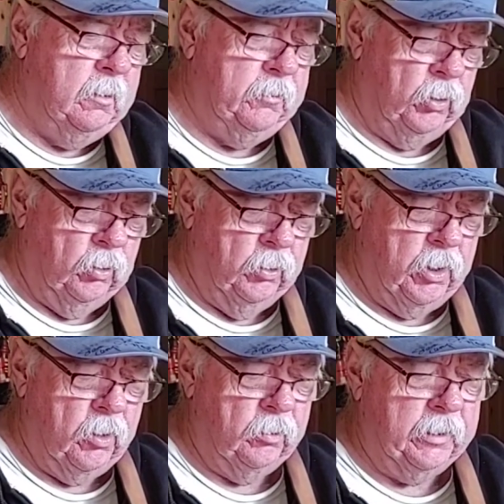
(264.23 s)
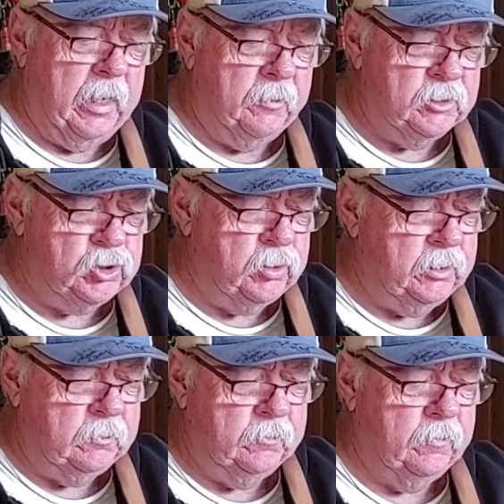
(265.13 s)
pulled on down the street.
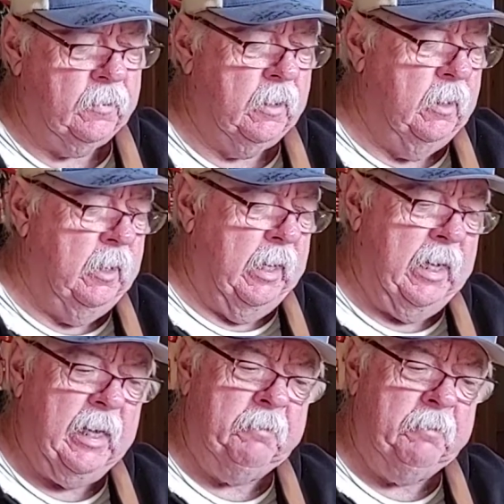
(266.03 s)
I